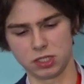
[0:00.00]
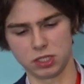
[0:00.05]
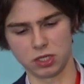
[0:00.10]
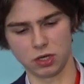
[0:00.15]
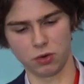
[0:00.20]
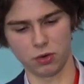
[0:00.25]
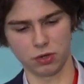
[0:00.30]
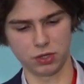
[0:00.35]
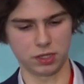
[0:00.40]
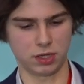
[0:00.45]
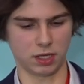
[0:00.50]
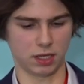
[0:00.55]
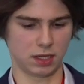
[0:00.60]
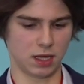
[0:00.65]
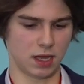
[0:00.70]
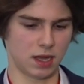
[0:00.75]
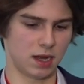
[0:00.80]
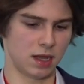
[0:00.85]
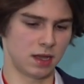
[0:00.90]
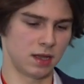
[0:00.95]

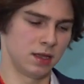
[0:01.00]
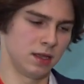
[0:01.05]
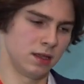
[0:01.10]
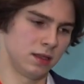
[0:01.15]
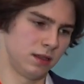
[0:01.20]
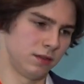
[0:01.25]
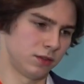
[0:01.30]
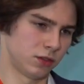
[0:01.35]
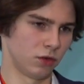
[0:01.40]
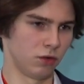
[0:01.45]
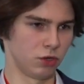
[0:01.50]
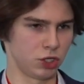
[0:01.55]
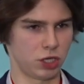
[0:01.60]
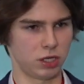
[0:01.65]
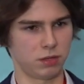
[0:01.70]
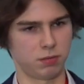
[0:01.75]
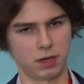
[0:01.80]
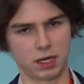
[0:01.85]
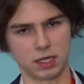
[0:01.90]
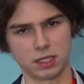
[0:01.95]
different approaches. We
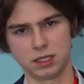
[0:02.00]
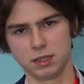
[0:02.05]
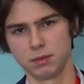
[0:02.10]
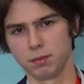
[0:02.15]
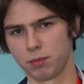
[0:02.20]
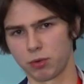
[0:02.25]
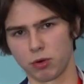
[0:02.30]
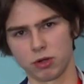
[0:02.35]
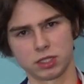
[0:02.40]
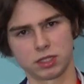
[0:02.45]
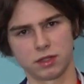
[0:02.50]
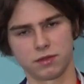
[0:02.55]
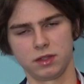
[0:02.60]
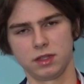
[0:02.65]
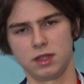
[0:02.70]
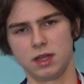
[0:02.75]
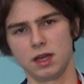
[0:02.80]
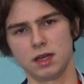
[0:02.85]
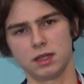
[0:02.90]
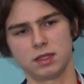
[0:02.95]
also
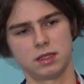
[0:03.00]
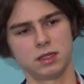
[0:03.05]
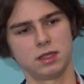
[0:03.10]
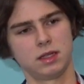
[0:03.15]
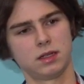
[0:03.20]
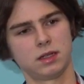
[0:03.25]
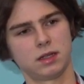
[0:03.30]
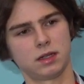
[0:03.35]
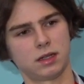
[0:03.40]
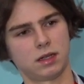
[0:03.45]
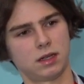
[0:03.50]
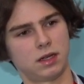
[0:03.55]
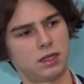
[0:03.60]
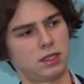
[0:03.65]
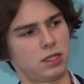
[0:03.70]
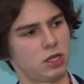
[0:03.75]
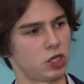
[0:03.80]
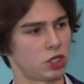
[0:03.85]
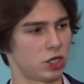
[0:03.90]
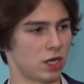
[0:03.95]
expect
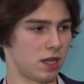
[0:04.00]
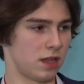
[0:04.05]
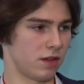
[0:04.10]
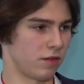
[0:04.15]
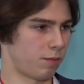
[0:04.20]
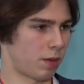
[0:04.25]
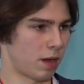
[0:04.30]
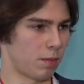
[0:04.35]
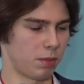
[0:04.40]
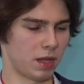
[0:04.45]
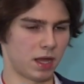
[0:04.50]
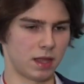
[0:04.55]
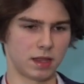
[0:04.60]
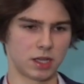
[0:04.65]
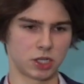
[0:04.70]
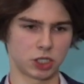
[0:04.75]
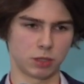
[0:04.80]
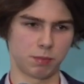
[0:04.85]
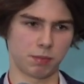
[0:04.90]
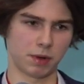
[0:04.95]
from
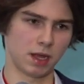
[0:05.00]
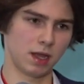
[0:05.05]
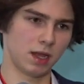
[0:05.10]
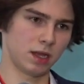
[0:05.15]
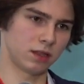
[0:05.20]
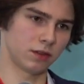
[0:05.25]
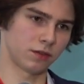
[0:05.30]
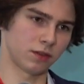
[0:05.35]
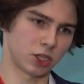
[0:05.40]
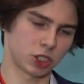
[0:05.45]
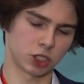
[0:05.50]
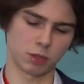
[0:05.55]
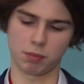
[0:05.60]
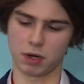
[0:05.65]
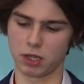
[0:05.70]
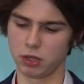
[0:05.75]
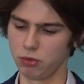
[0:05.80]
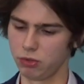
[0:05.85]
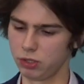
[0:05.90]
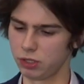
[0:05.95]
DevSecOps the
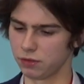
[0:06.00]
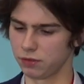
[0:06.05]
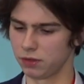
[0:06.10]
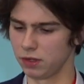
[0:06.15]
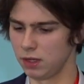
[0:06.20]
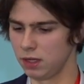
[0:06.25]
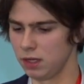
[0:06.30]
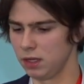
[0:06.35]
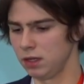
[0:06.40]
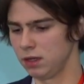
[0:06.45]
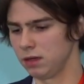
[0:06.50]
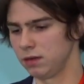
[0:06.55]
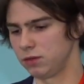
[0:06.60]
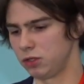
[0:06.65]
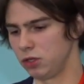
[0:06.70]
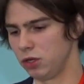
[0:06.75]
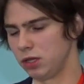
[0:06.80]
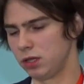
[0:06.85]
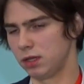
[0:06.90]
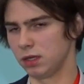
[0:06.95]

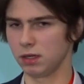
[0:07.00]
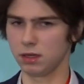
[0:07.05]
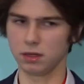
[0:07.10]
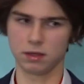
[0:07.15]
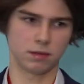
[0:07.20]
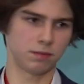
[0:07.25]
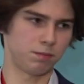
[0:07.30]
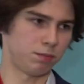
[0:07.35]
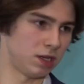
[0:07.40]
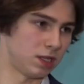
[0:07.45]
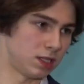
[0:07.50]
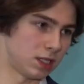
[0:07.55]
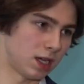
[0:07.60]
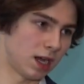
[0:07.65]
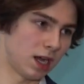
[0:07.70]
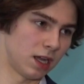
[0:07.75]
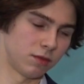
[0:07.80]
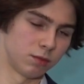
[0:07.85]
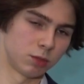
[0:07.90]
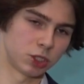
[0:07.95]
clear code,
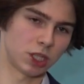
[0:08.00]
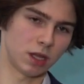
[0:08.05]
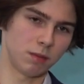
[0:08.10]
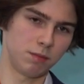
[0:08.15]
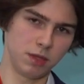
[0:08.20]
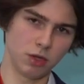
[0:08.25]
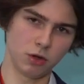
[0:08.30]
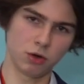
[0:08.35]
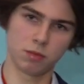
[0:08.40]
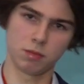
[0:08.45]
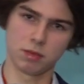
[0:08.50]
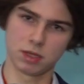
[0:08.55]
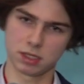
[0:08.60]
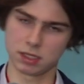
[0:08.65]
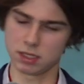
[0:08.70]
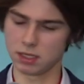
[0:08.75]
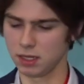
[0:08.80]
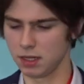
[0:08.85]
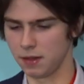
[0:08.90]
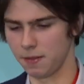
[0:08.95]
the
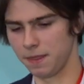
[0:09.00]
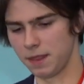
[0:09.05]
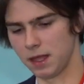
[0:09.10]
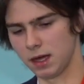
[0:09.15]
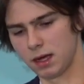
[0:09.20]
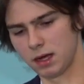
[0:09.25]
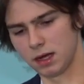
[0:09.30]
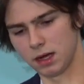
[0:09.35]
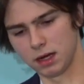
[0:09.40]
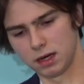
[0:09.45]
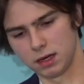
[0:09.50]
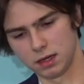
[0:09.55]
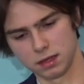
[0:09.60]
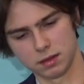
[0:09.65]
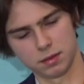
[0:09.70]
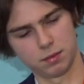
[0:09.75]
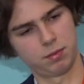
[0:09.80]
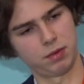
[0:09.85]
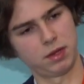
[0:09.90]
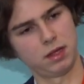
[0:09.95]
frequency of code,
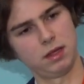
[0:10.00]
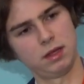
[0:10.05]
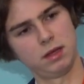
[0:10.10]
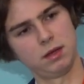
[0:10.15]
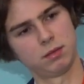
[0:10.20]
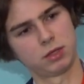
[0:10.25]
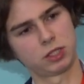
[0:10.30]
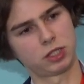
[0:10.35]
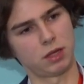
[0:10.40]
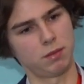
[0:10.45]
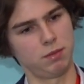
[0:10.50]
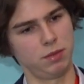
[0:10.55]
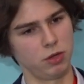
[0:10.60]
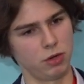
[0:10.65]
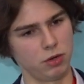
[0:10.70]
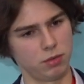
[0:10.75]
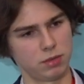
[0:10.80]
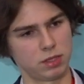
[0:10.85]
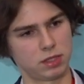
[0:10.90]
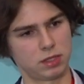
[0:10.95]
everything
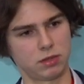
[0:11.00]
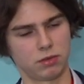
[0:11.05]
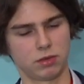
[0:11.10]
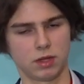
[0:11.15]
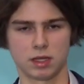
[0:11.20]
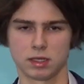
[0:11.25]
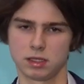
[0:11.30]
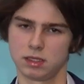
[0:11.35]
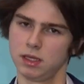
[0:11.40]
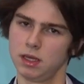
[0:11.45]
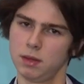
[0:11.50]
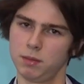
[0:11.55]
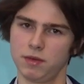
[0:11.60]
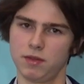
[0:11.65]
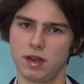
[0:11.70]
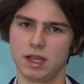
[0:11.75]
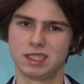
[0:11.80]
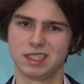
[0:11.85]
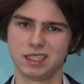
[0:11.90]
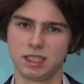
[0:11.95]
passes into
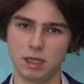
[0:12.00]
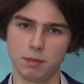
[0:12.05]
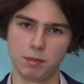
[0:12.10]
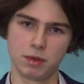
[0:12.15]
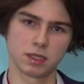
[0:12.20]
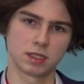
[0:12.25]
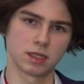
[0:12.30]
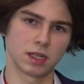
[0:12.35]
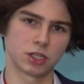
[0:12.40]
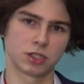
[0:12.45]
scalability.